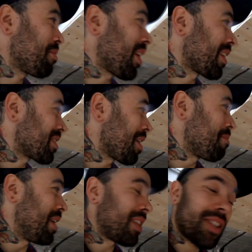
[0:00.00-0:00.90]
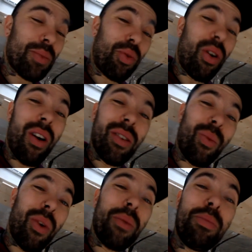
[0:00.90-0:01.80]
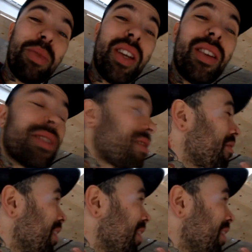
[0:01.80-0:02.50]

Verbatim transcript: me like 10 minutes to put on one piece of